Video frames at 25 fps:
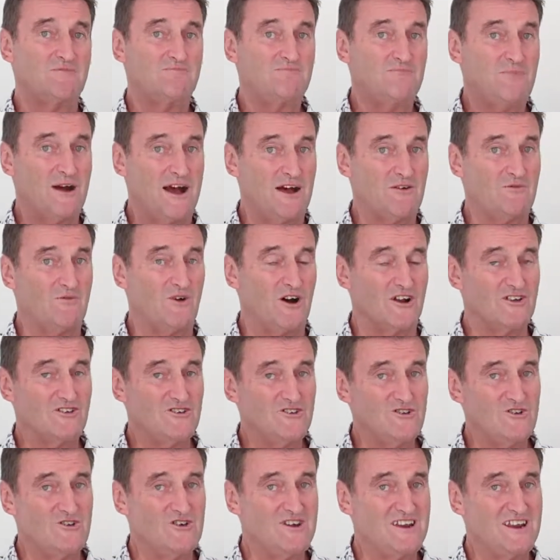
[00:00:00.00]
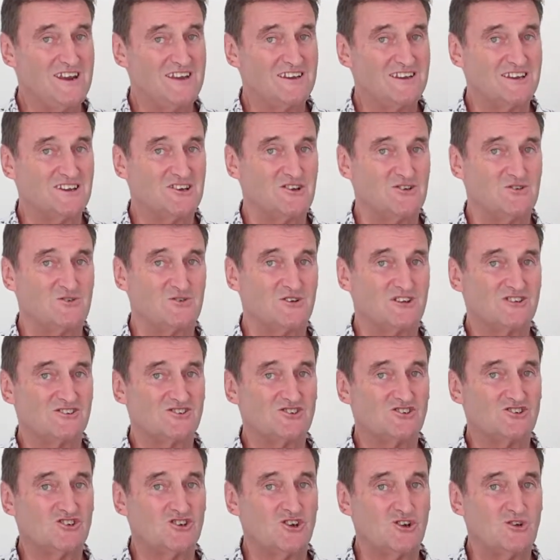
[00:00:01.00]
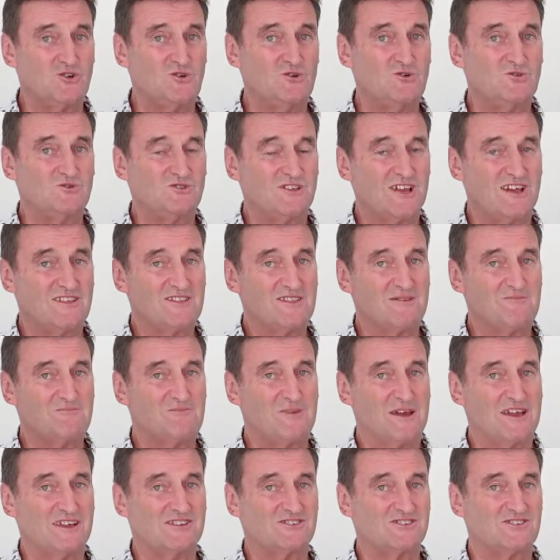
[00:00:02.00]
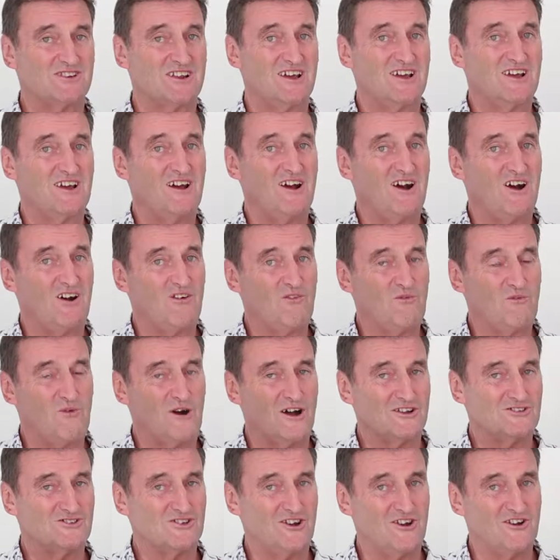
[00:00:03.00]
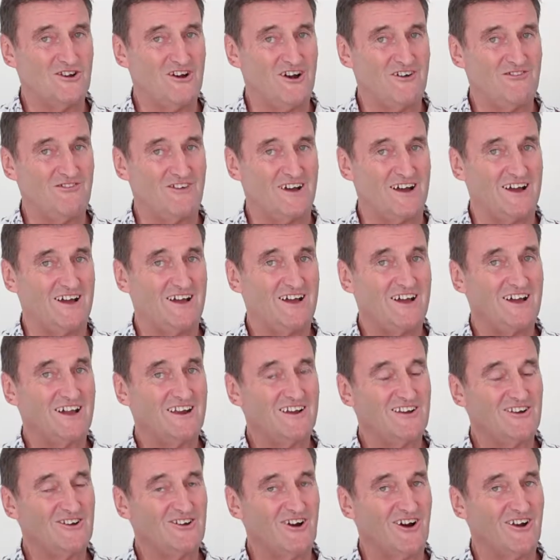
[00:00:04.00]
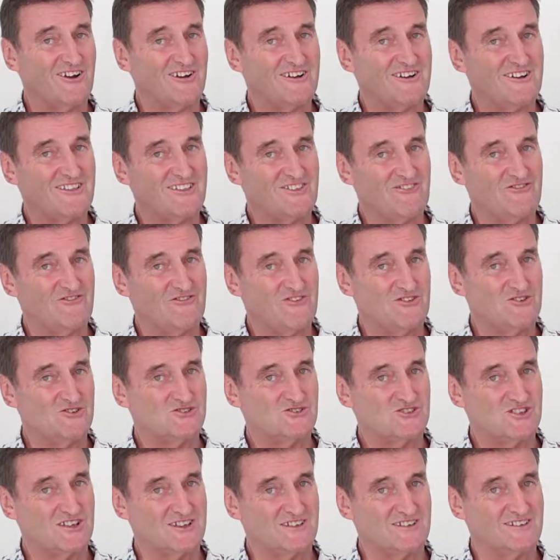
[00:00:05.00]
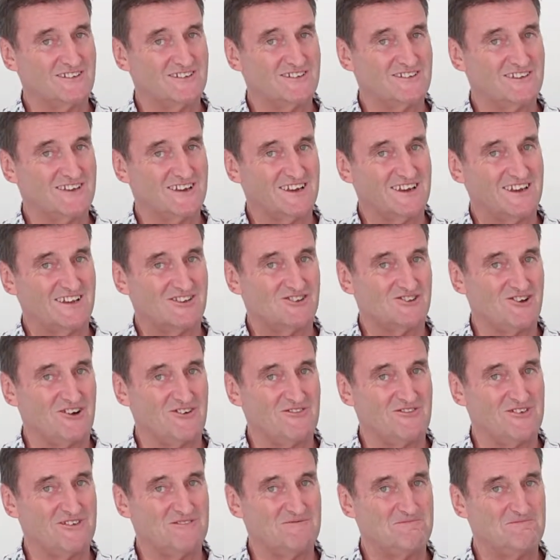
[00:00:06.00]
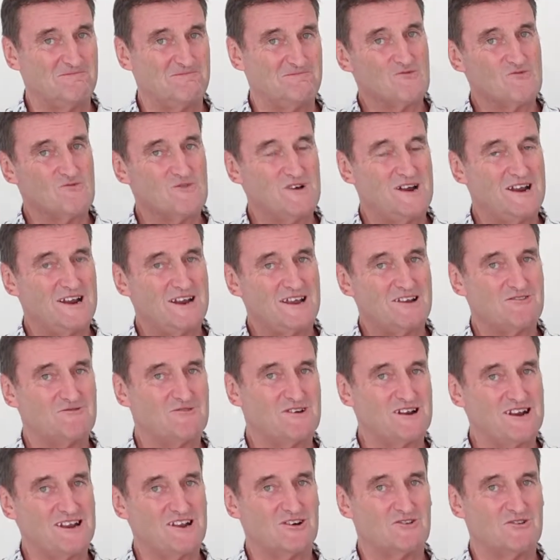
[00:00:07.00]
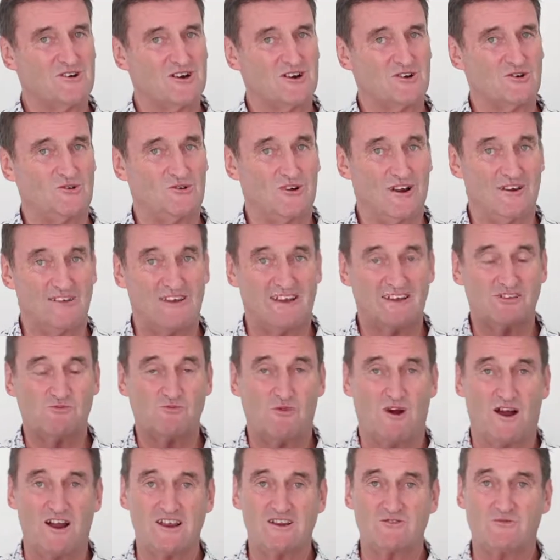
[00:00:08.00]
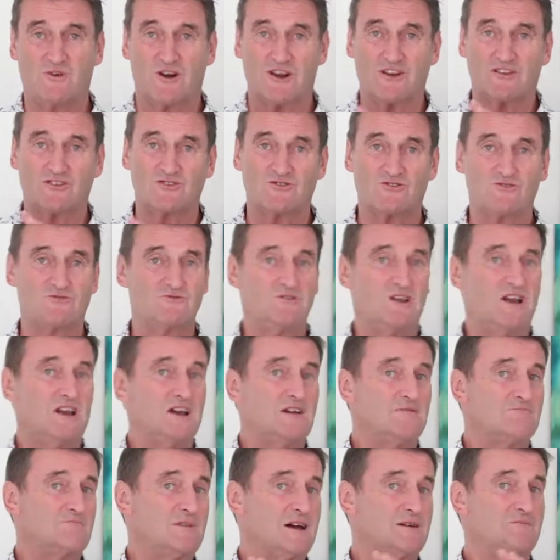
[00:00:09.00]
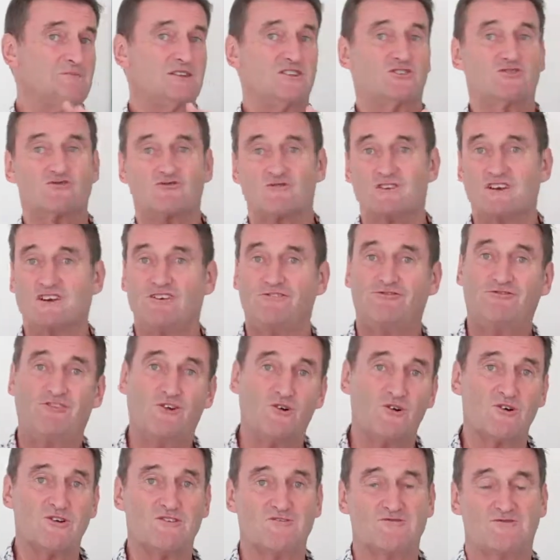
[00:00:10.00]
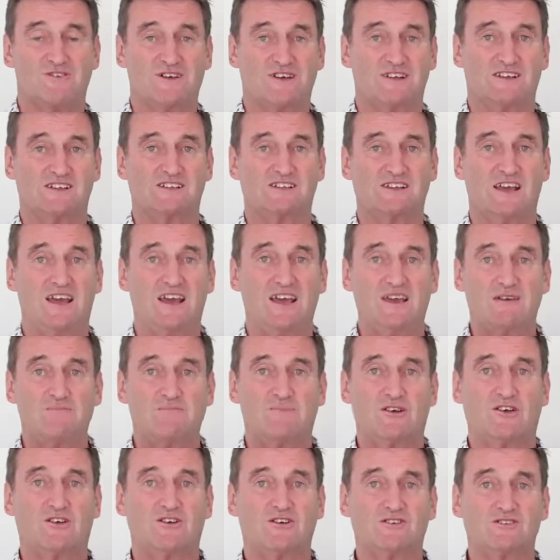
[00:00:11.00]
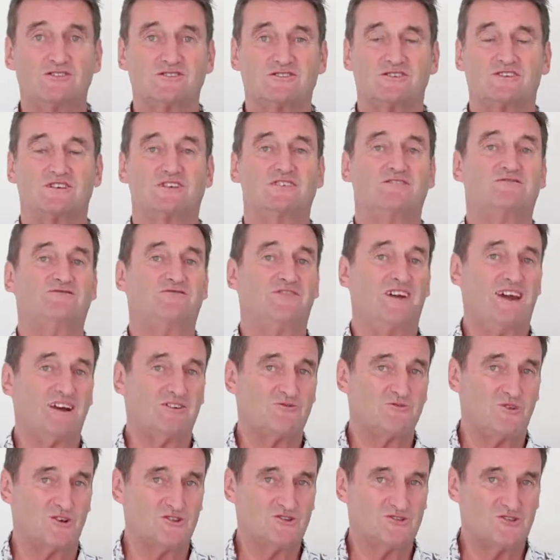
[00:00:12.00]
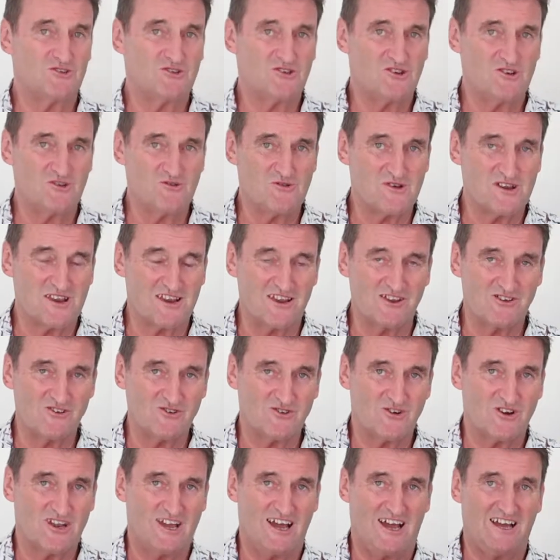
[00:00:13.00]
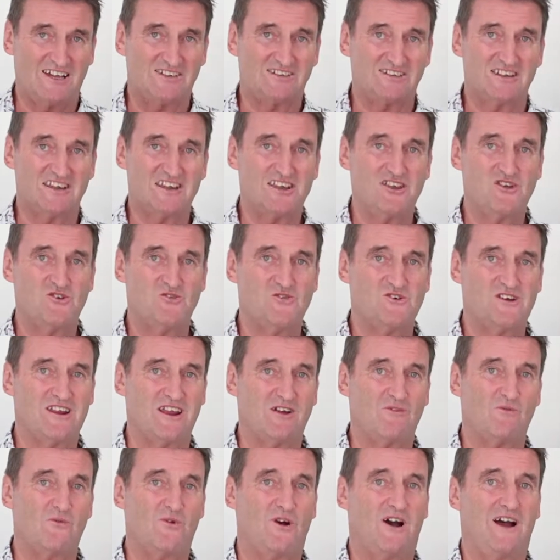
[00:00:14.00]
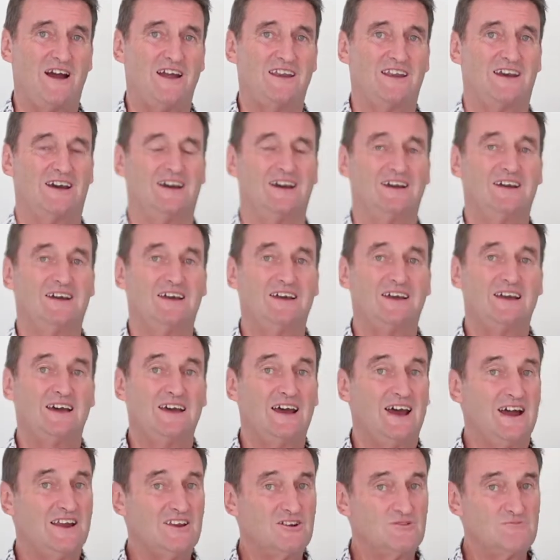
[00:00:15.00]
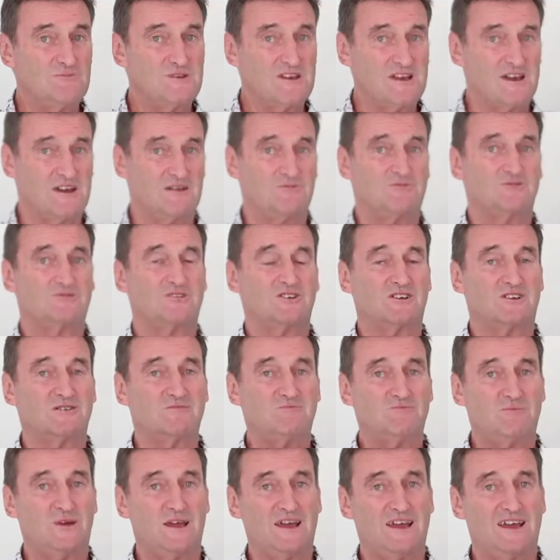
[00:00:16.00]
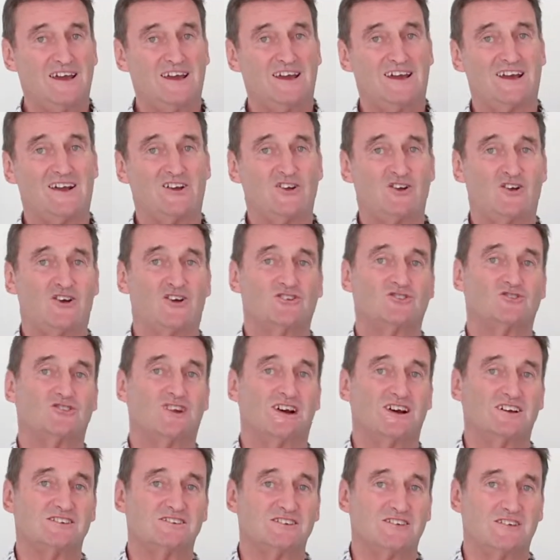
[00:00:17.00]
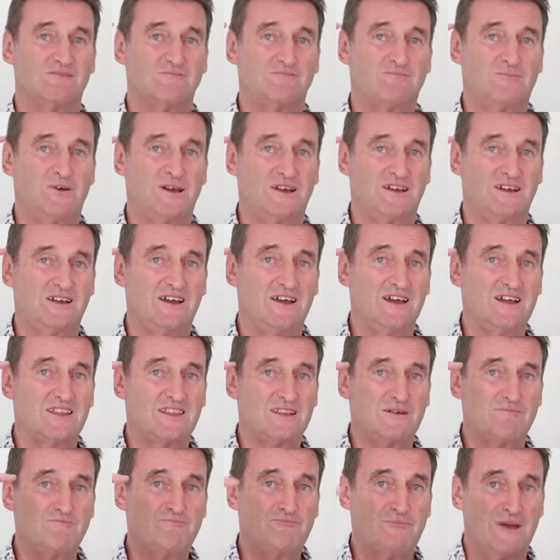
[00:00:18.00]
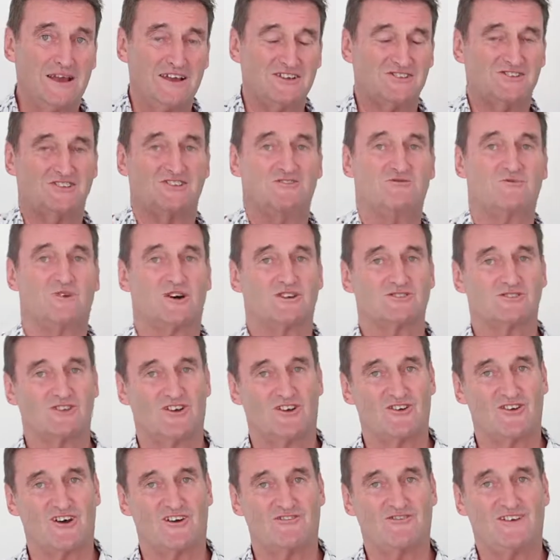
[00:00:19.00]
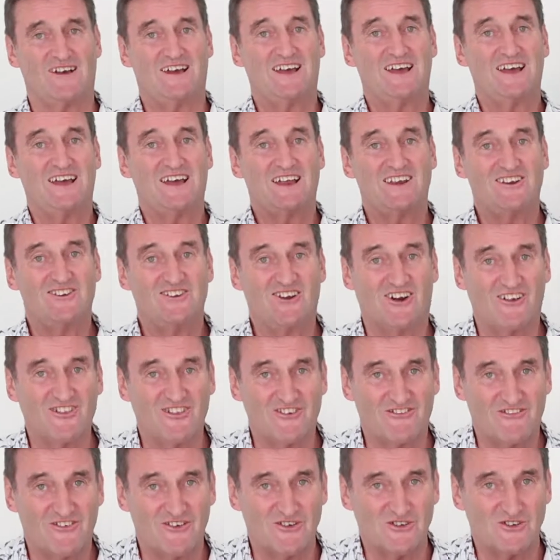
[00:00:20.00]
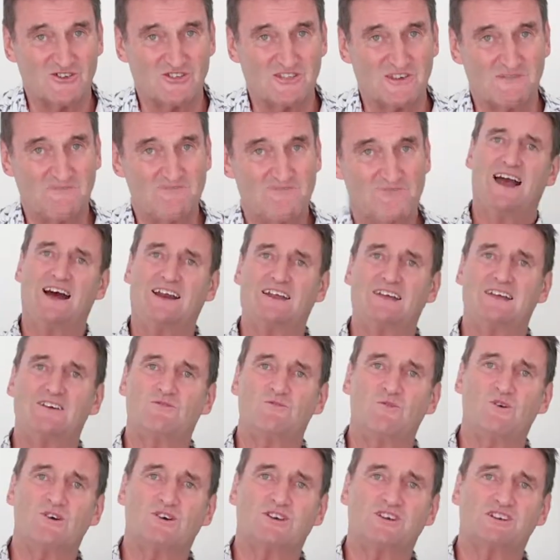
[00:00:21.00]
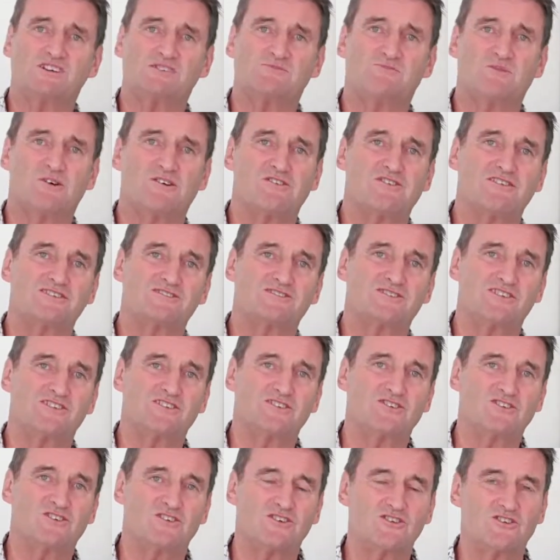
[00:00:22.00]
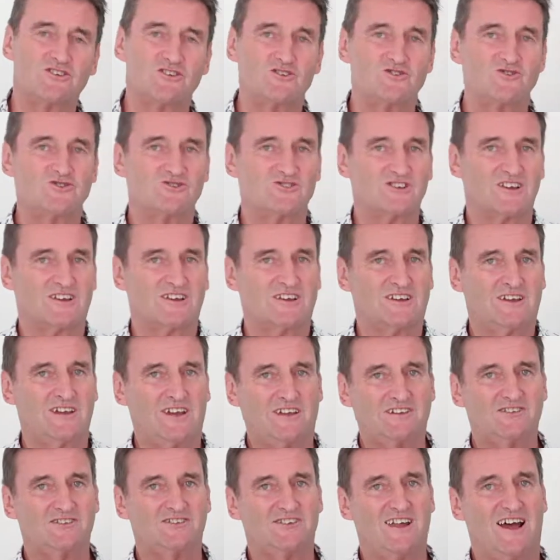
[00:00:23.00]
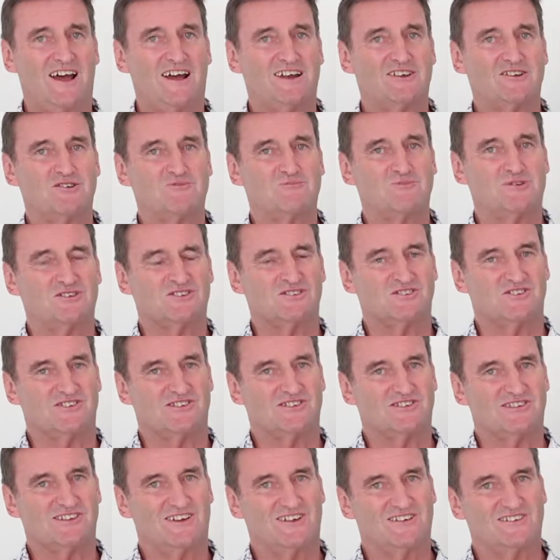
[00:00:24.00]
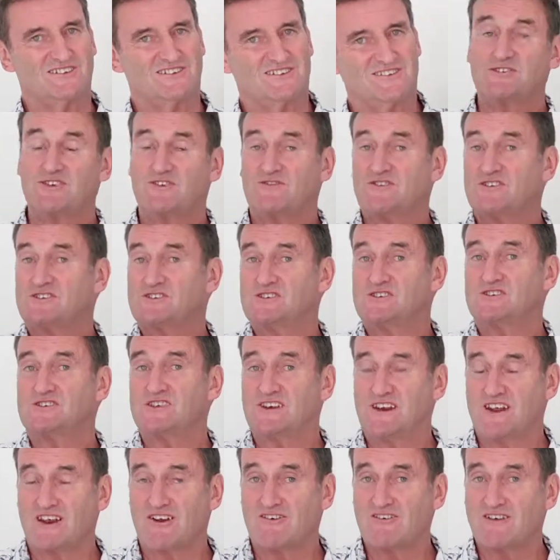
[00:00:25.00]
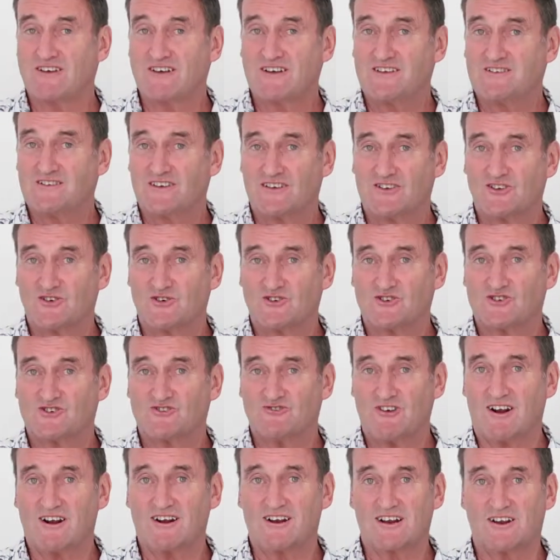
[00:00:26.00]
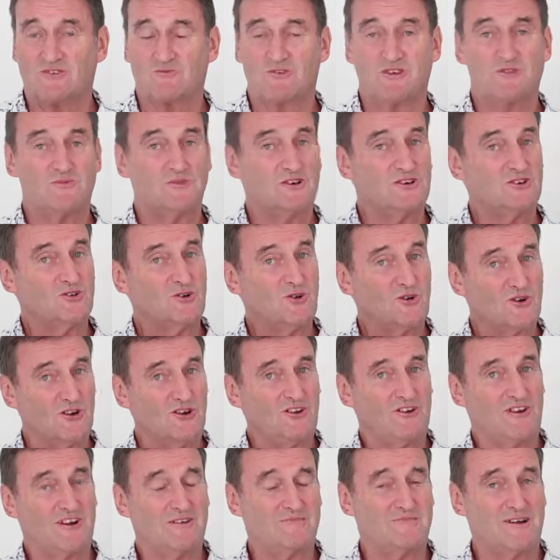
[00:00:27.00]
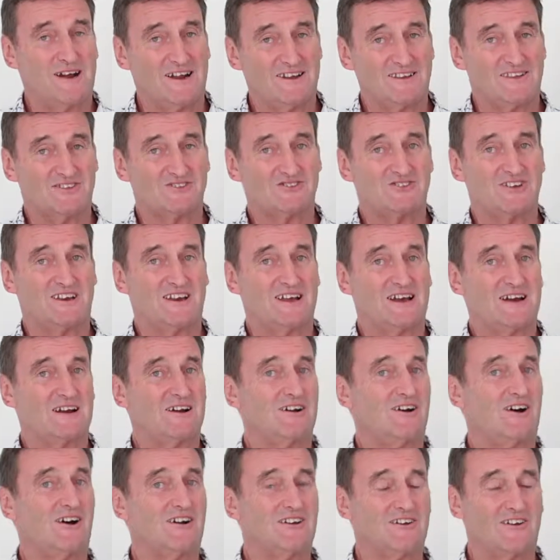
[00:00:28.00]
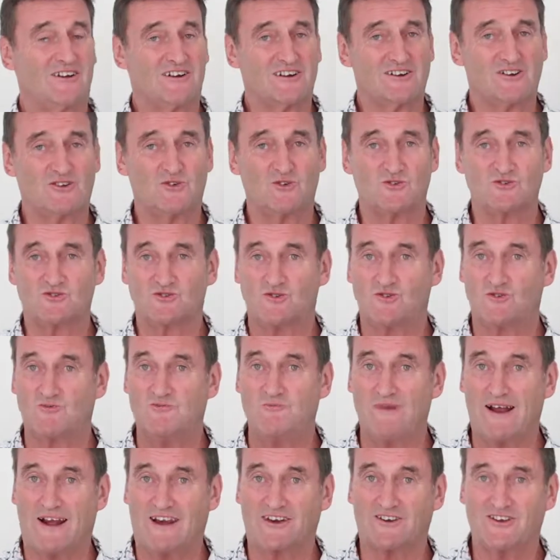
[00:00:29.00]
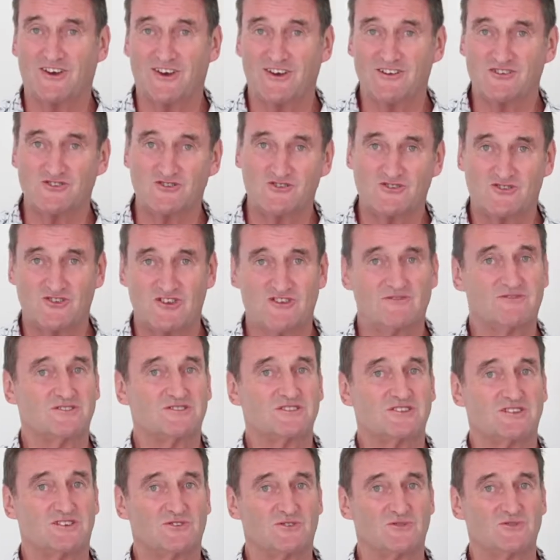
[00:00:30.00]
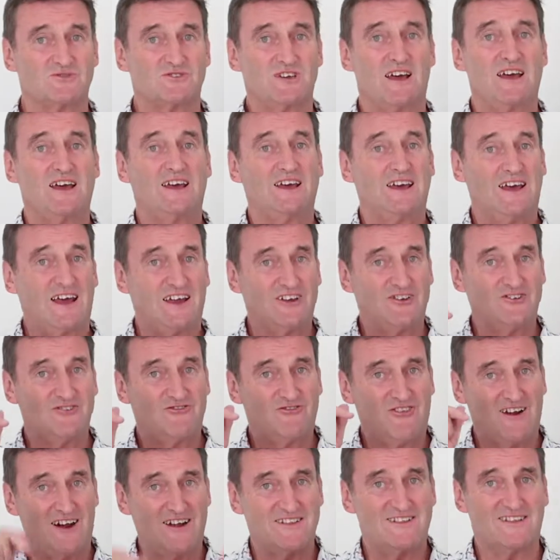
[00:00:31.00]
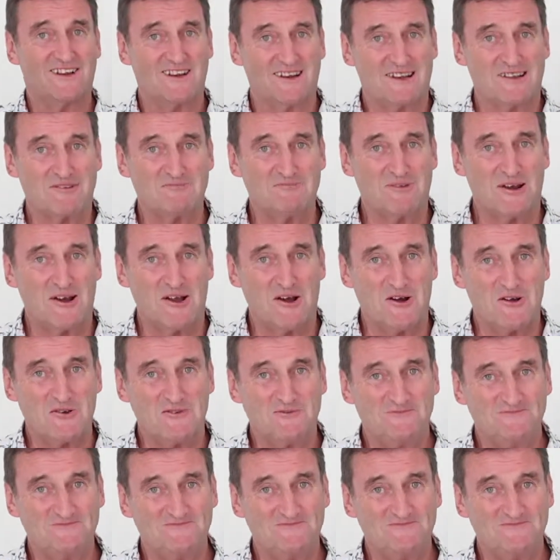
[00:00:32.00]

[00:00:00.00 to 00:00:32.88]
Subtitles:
But what you need to do is choose the best of what's on offer, not the first thing that gets offered. Really, really critical. And that's why you want to do maybe 3 or 4 of these, because in fact what you're doing is you're casting your net wider and you'll be able to compare and contrast and pick the best of what's on offer, not the first. How to get work experience that you can use to kickstart your business. So if this is an area that you're struggling with, we talk a lot about this in our online course called Monetize Your Service Skills, and you'll find the link below.